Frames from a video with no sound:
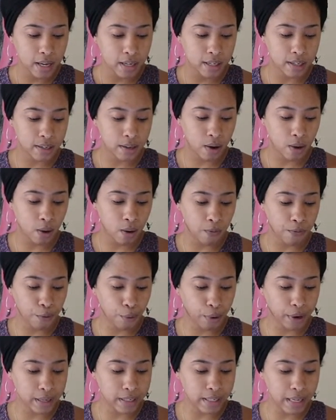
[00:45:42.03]
So
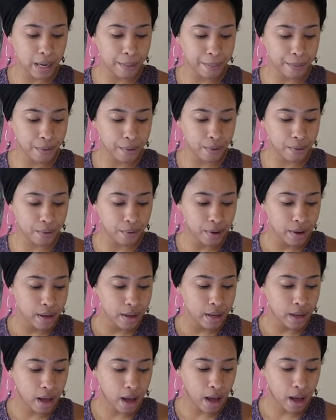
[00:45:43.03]
for example,
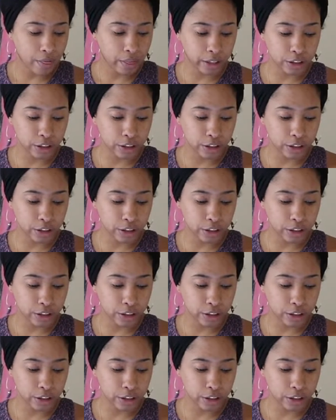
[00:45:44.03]
Uh,